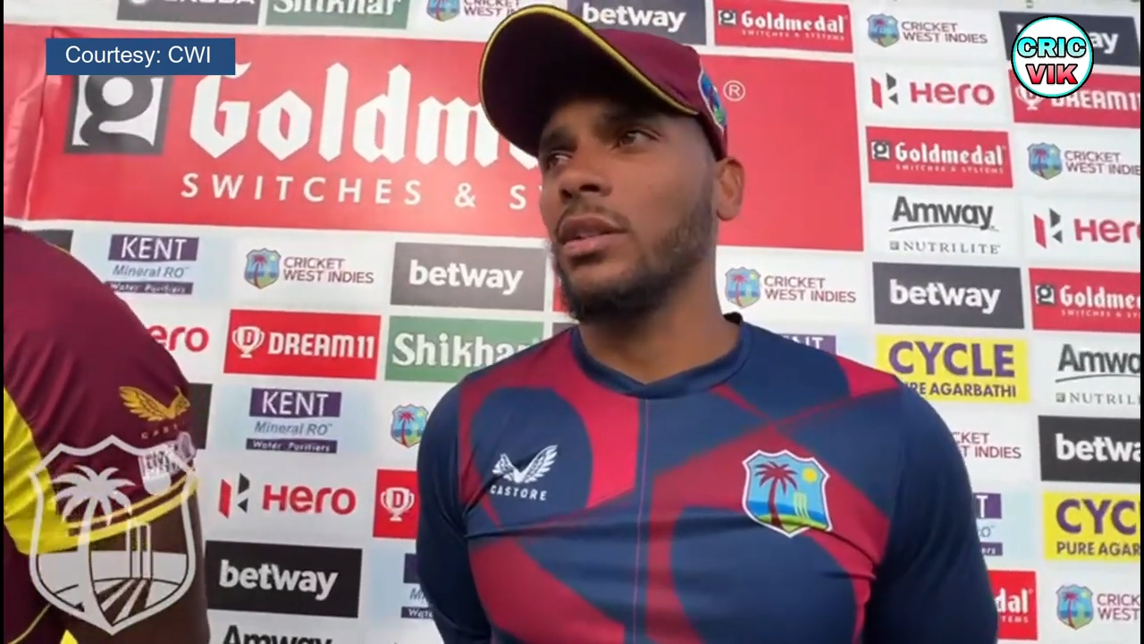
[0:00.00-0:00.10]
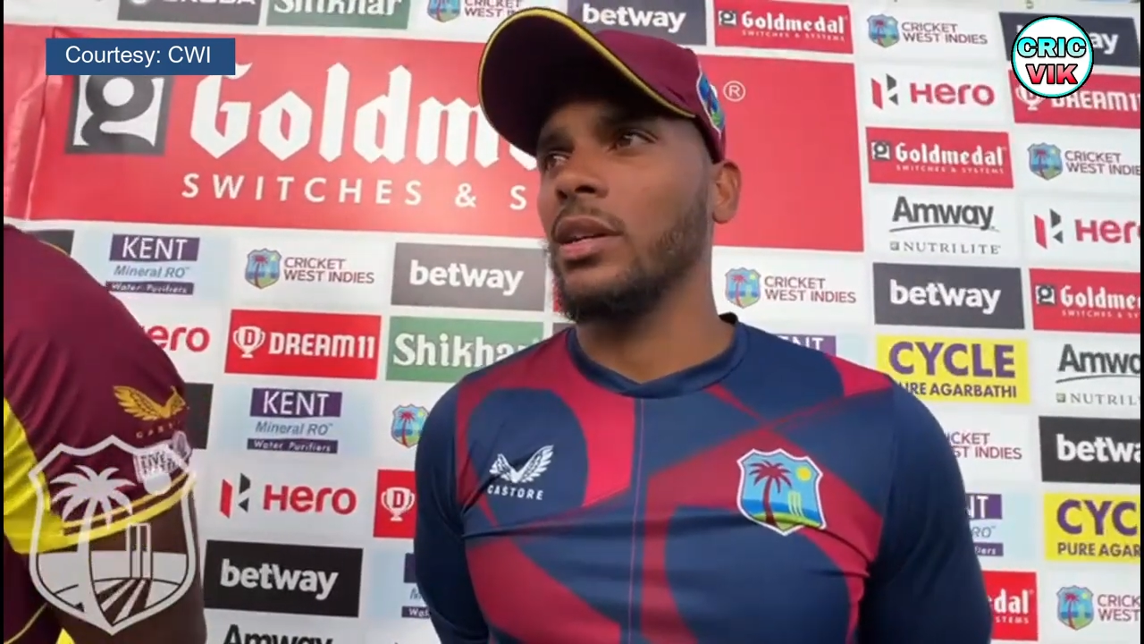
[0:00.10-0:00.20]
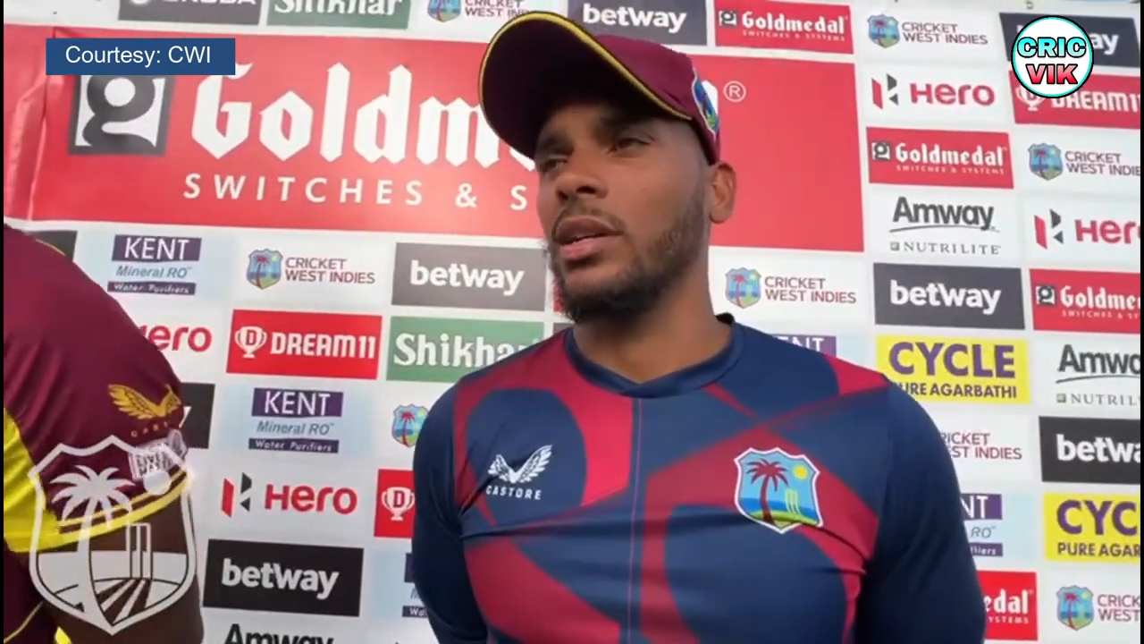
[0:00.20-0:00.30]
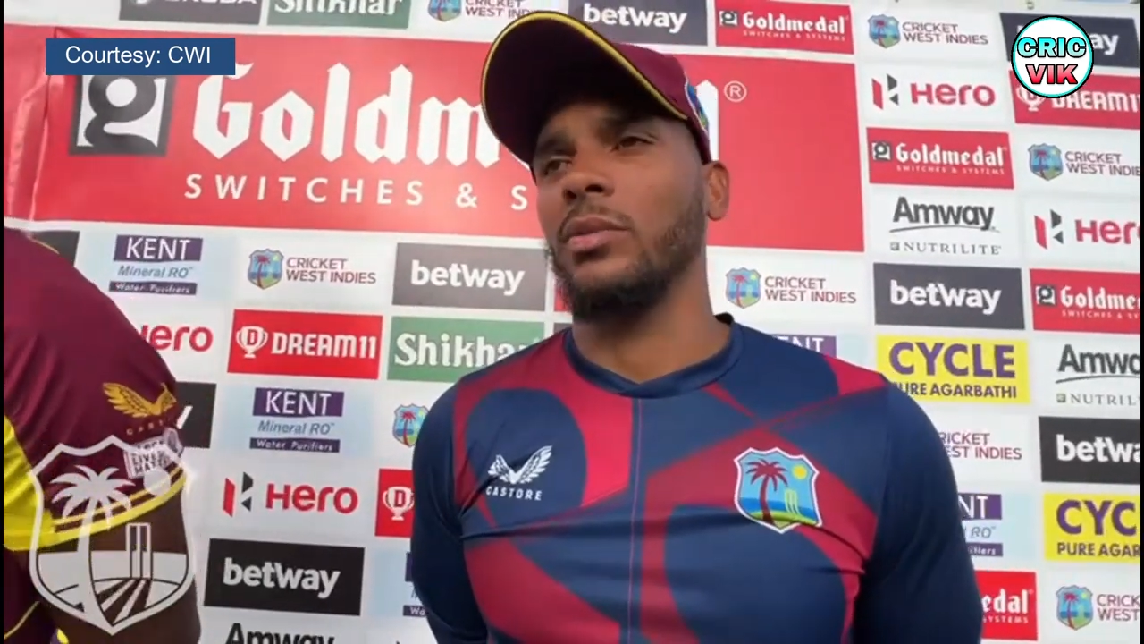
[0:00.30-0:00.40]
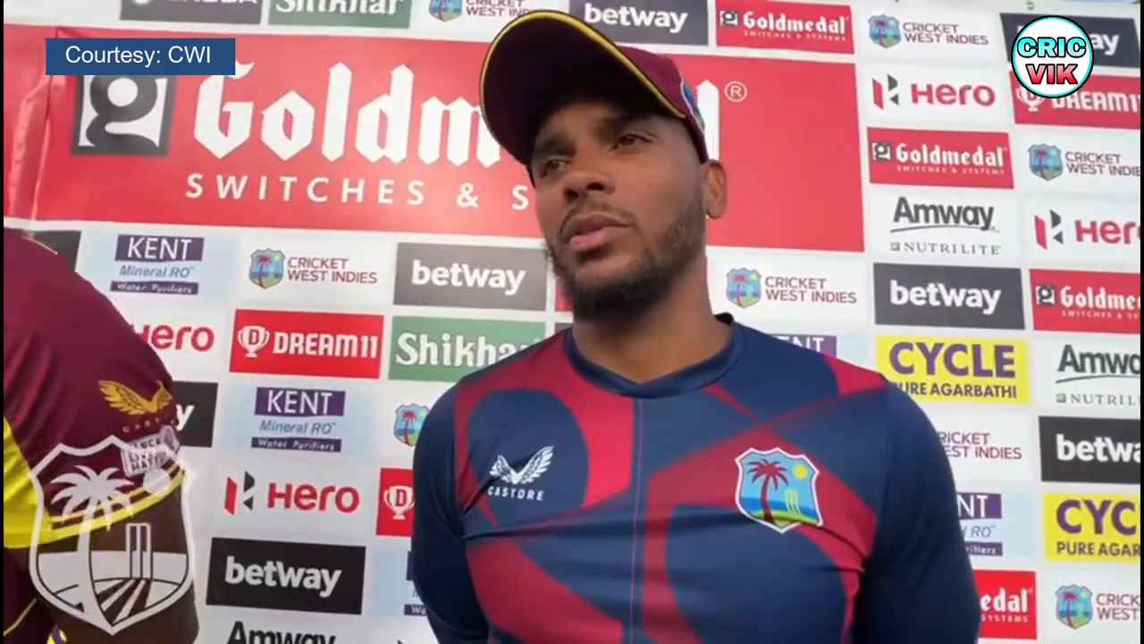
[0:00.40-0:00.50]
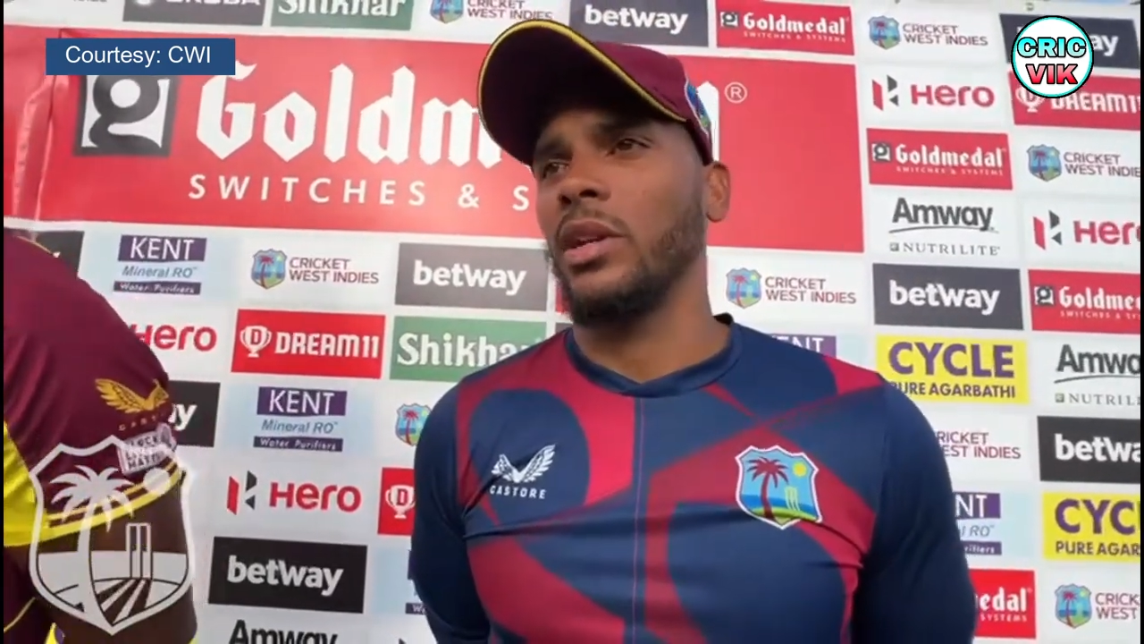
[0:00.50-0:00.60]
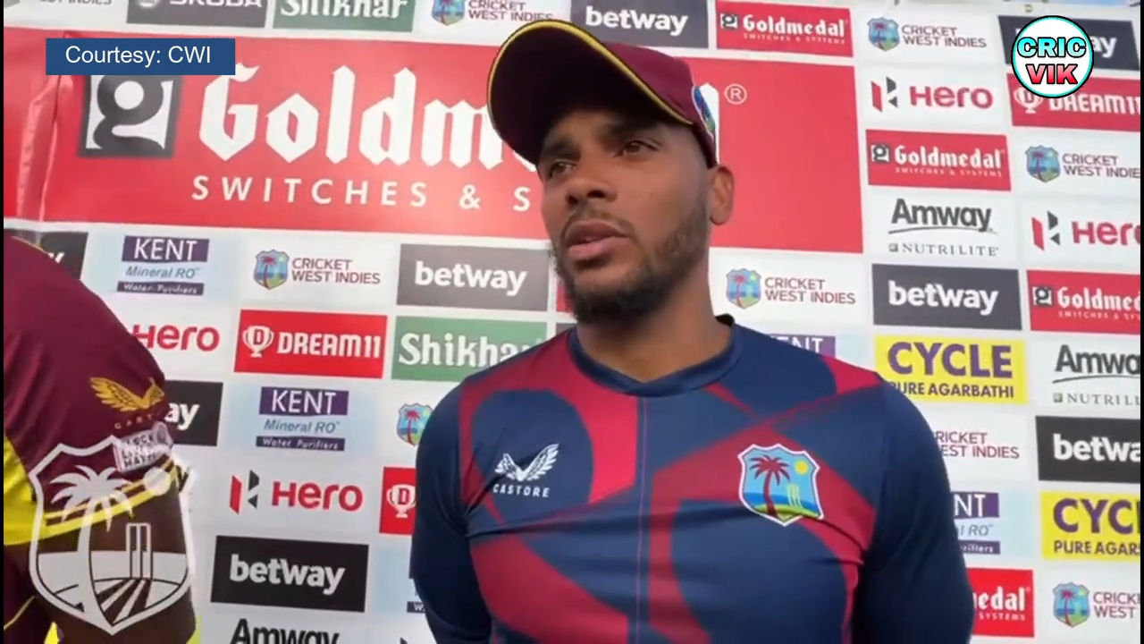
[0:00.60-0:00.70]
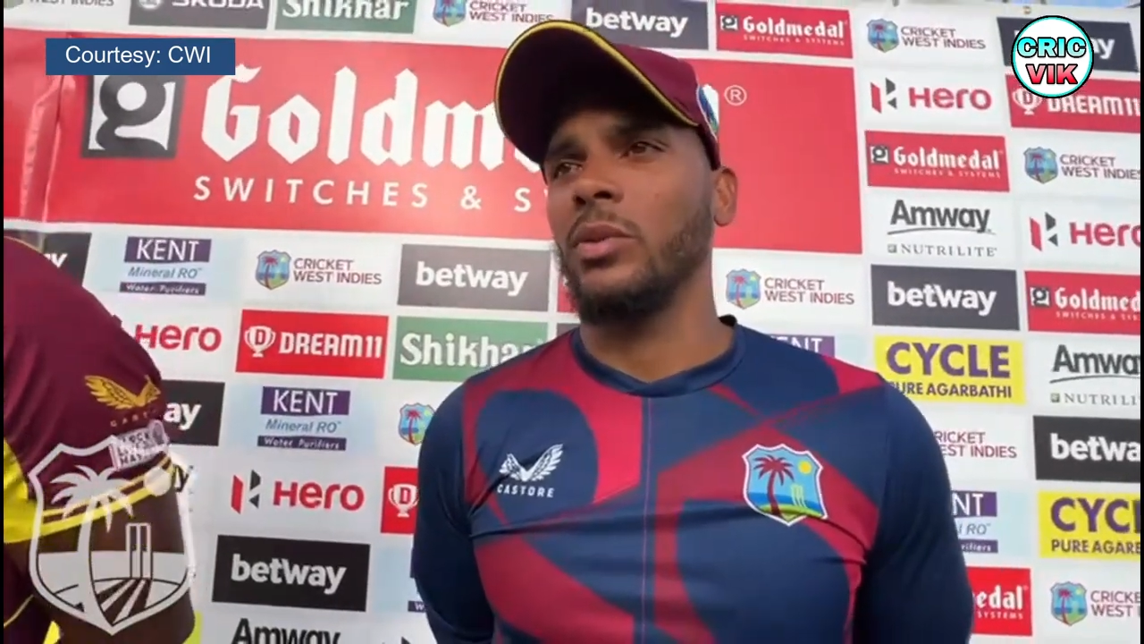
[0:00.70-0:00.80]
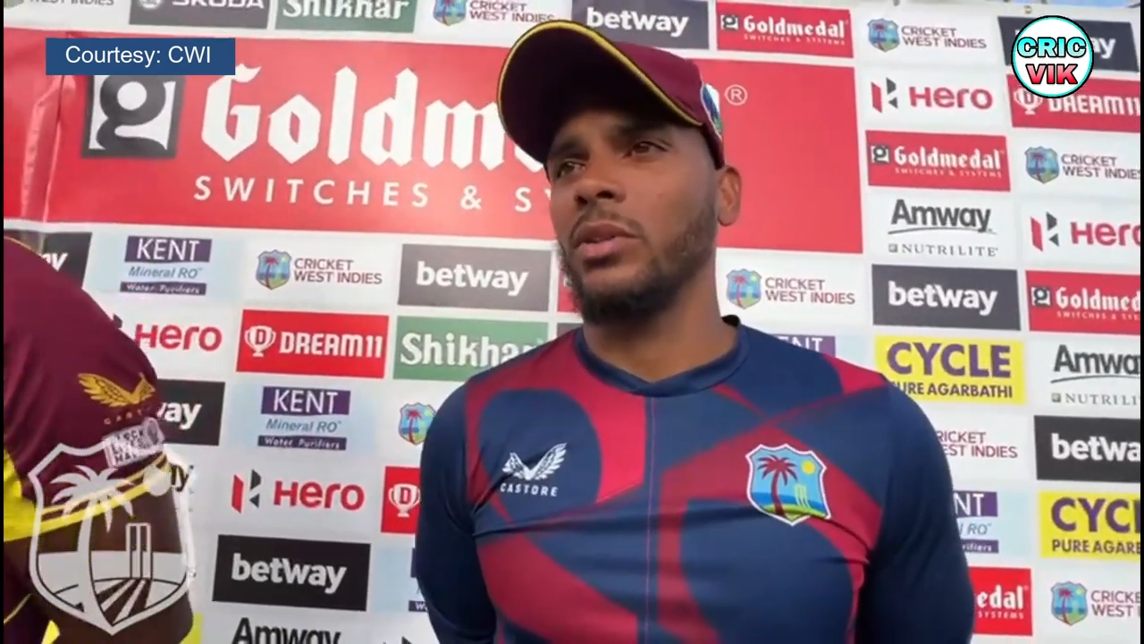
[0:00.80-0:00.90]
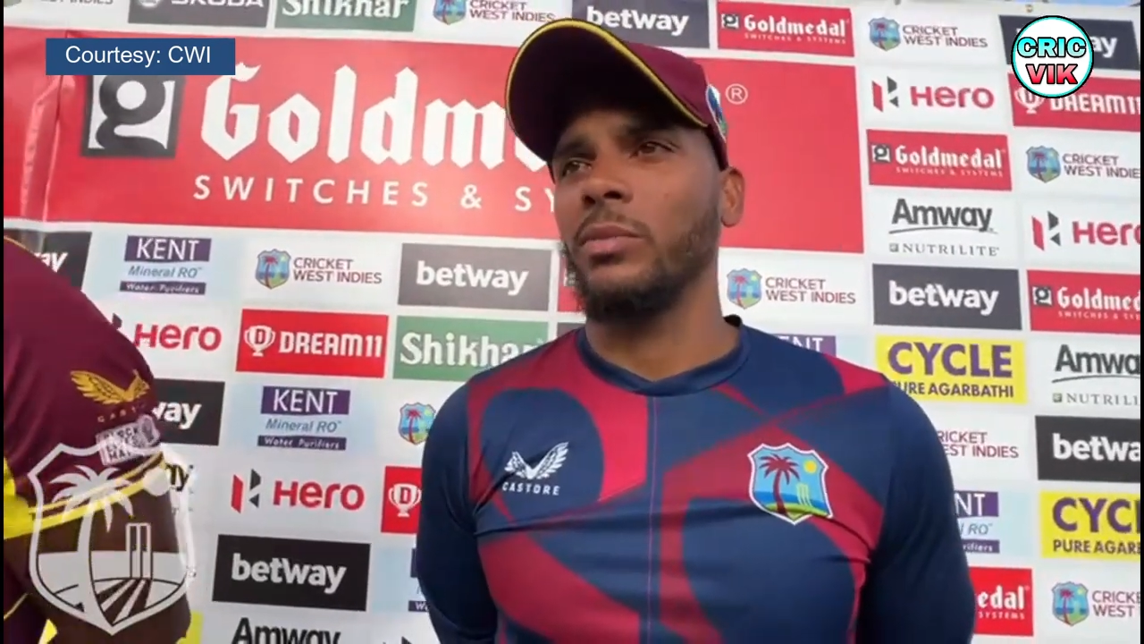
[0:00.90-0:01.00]
and we'll try
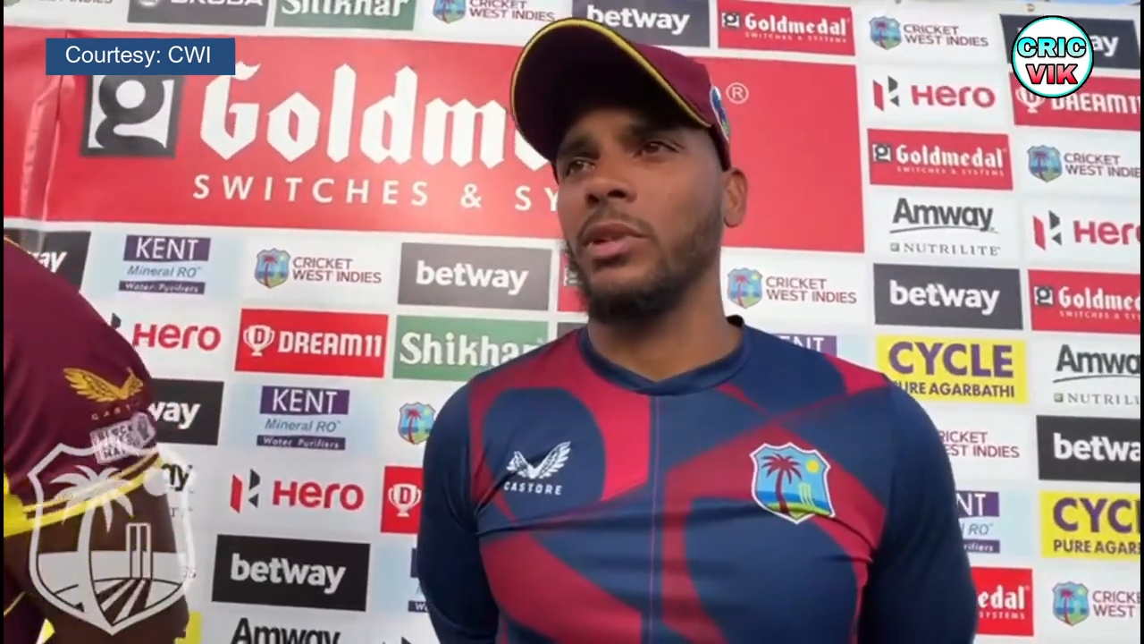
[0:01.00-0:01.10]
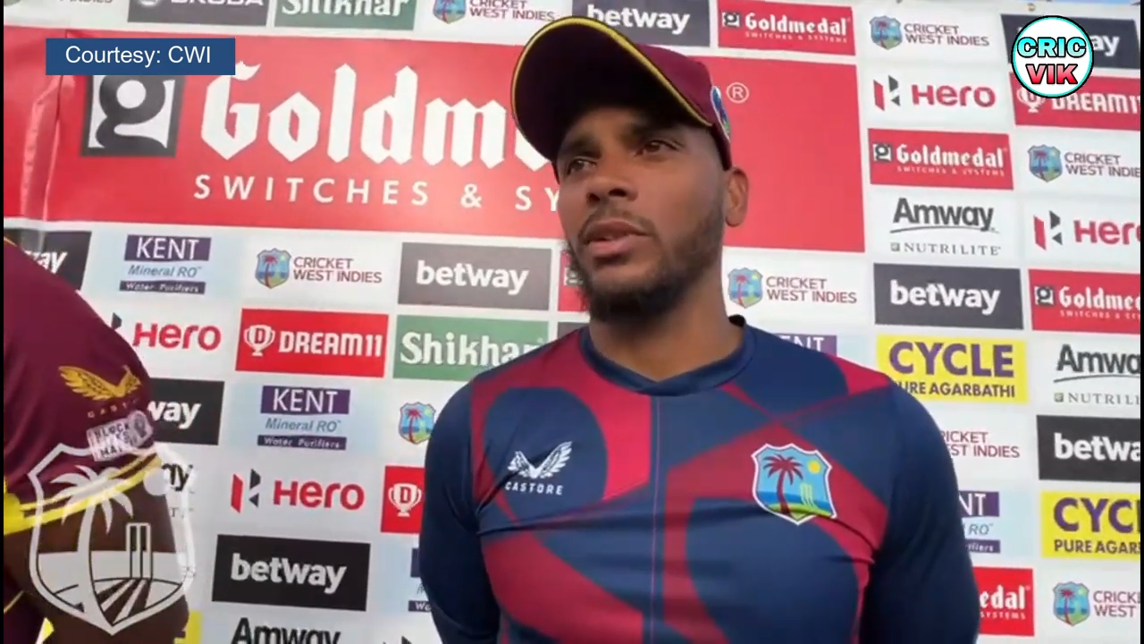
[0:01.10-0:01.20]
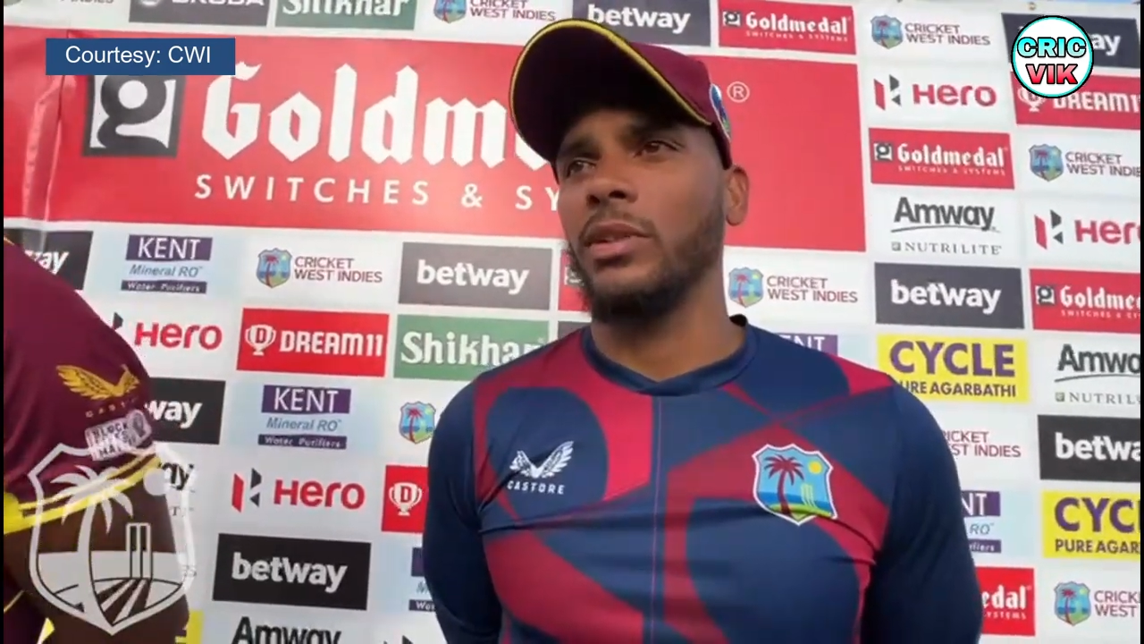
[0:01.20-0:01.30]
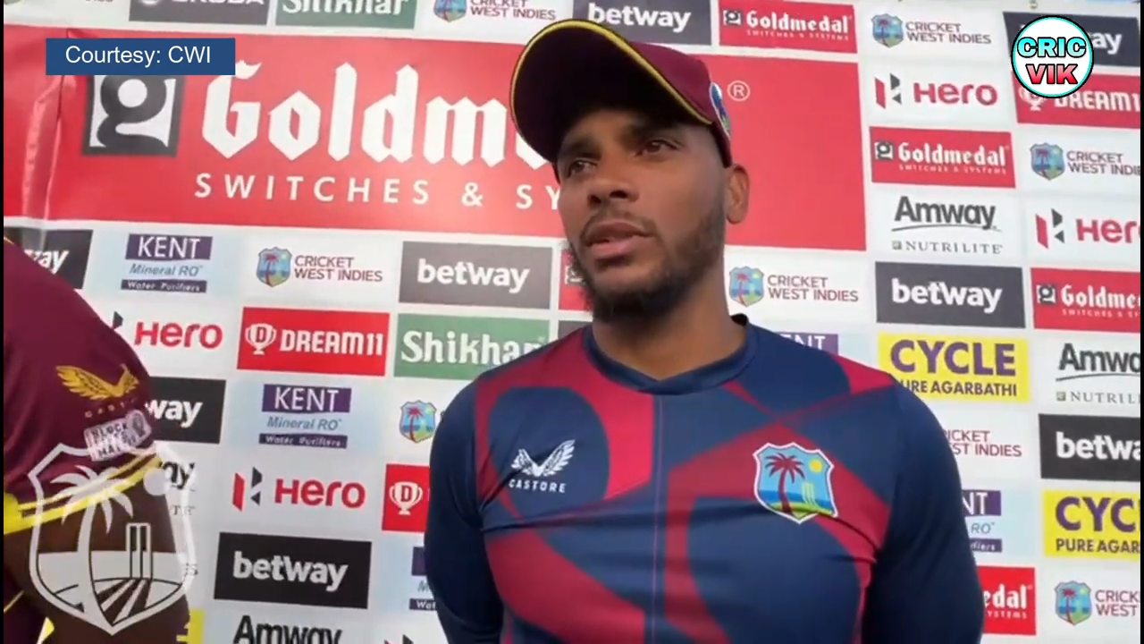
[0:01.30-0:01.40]
to win tomorrow.